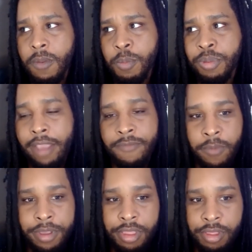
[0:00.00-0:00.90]
Black
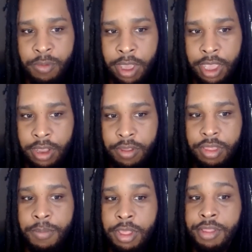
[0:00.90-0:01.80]
voices weigh in on
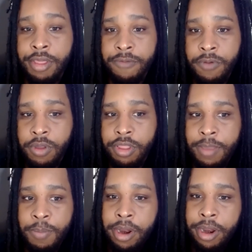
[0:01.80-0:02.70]
some of these other folks,
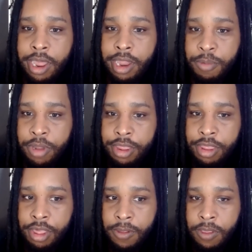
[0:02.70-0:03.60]
like Mary Ellen
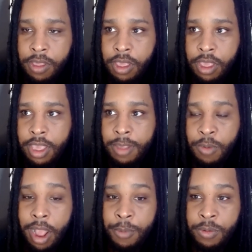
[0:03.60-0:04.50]
Pleasant and
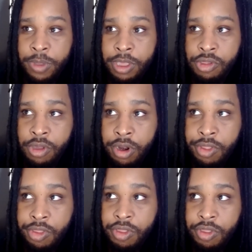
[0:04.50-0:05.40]
Robert Reed
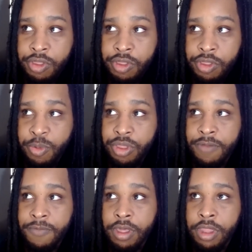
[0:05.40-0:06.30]
Church
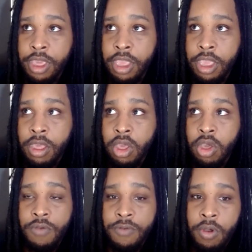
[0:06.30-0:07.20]
specifically,
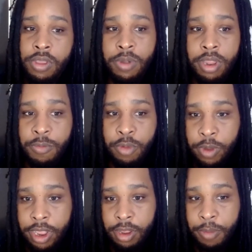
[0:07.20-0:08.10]
who've only really been
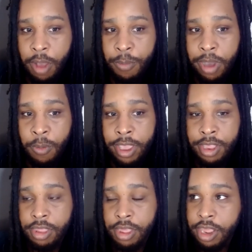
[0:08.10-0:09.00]
written about by
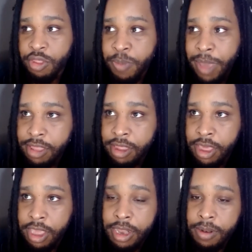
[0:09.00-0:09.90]
whites, and
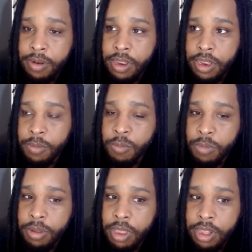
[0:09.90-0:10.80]
especially in, in,
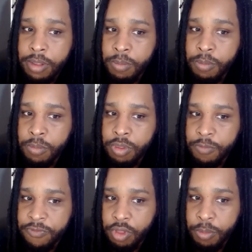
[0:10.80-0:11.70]
in, in
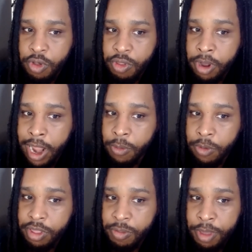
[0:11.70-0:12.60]
for the most part. I don't want
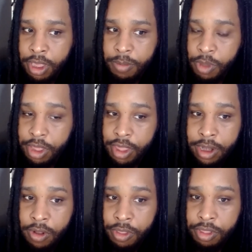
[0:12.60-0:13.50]
to speak because I
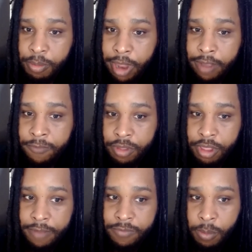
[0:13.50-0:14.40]
know there's some black folks that
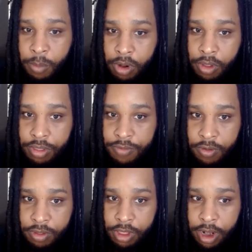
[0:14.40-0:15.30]
have done work on these
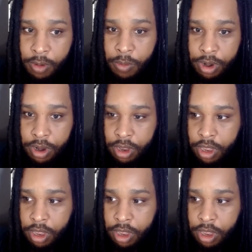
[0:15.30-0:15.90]
folks, and I don't want to